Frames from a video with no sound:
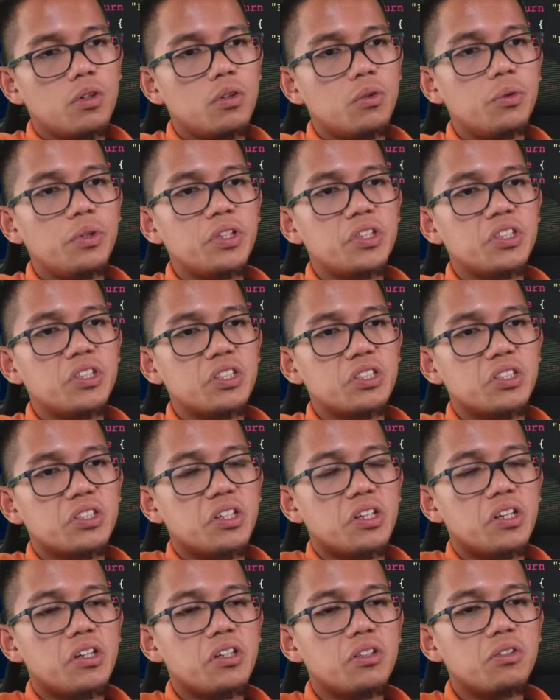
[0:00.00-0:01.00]
which,
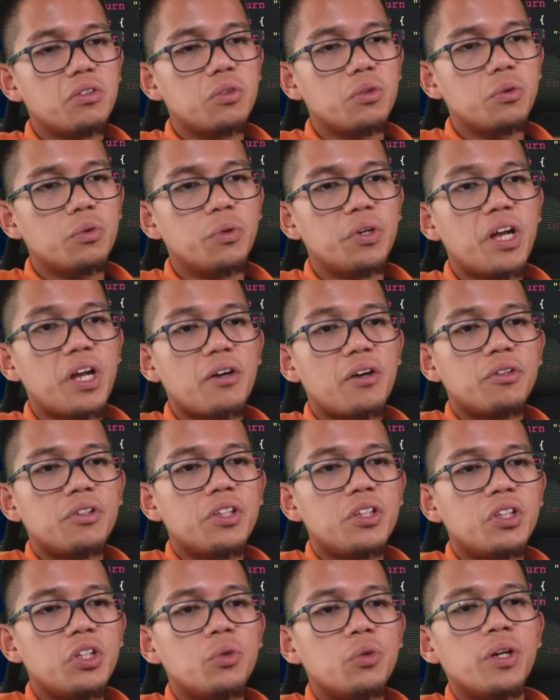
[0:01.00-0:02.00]
we're not really
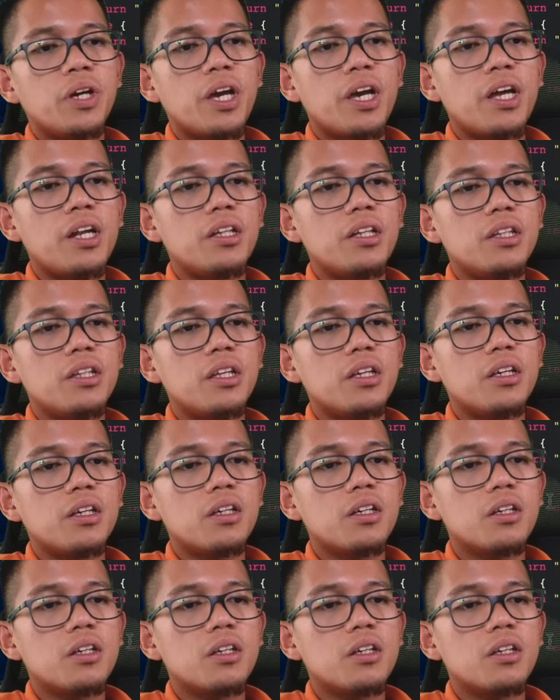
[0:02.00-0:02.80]
doing anything.